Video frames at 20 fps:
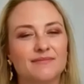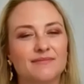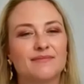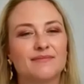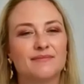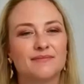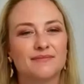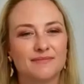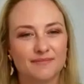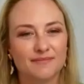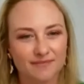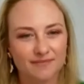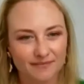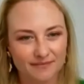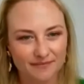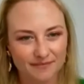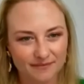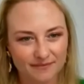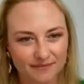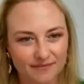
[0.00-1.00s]

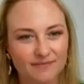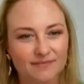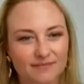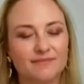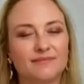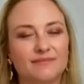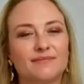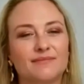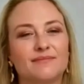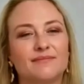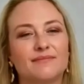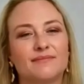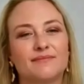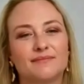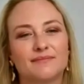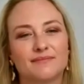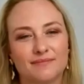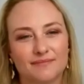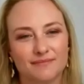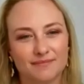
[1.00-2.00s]

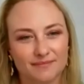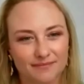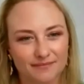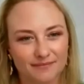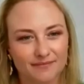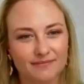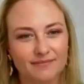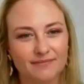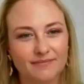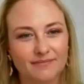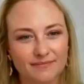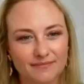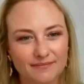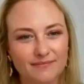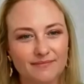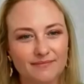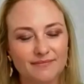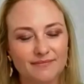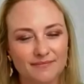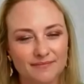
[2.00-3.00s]

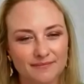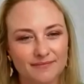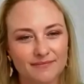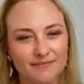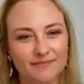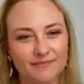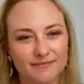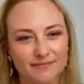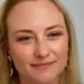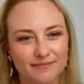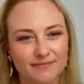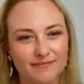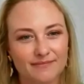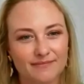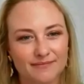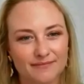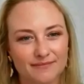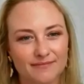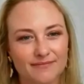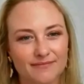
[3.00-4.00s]

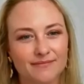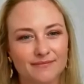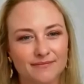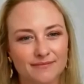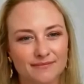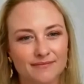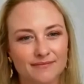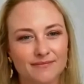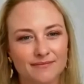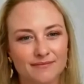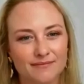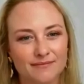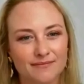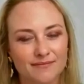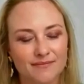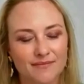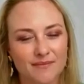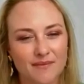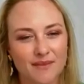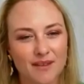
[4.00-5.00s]

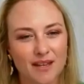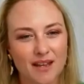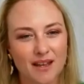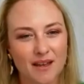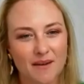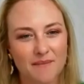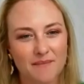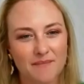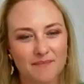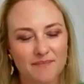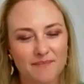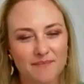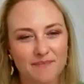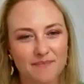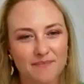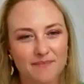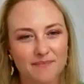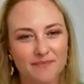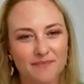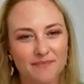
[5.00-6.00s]

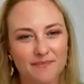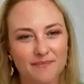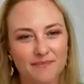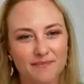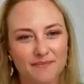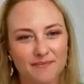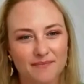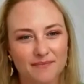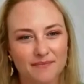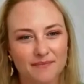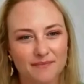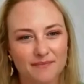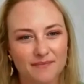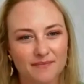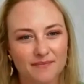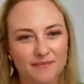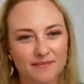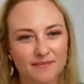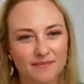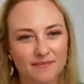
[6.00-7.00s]

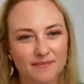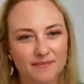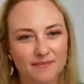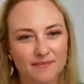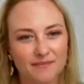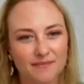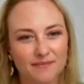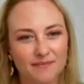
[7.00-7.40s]
(silent)